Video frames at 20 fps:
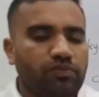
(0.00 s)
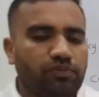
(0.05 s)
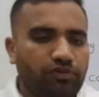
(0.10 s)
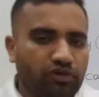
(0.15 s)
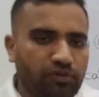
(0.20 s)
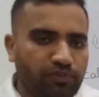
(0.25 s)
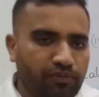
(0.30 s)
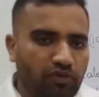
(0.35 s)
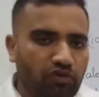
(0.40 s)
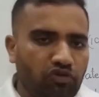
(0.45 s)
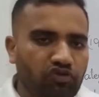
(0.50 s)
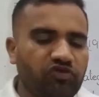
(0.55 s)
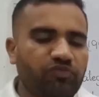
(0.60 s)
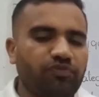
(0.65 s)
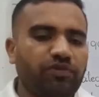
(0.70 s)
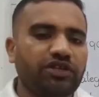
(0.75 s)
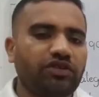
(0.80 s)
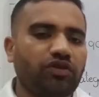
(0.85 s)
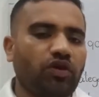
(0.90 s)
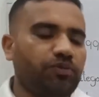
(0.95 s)
proposed
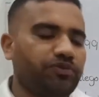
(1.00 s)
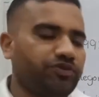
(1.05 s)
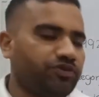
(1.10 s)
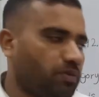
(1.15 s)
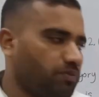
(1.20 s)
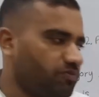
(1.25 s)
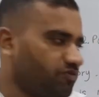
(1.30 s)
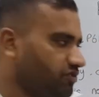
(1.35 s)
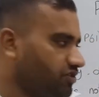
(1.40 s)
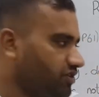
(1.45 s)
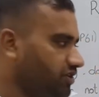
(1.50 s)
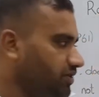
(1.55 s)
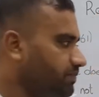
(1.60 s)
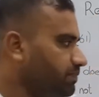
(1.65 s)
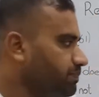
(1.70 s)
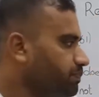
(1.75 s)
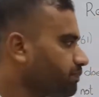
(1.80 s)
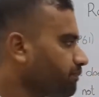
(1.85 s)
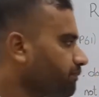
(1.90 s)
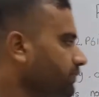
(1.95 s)
by Noam Chomsky.
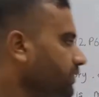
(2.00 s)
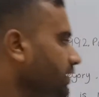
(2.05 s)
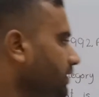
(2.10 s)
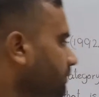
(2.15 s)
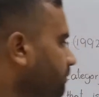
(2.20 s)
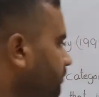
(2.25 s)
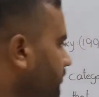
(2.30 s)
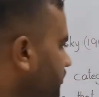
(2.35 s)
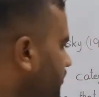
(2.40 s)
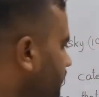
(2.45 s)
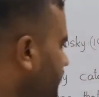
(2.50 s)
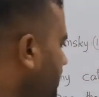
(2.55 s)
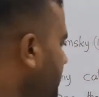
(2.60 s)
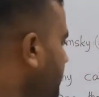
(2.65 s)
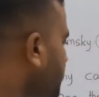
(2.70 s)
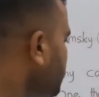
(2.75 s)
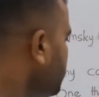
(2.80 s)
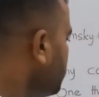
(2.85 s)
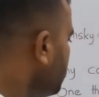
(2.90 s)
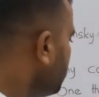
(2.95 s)
The second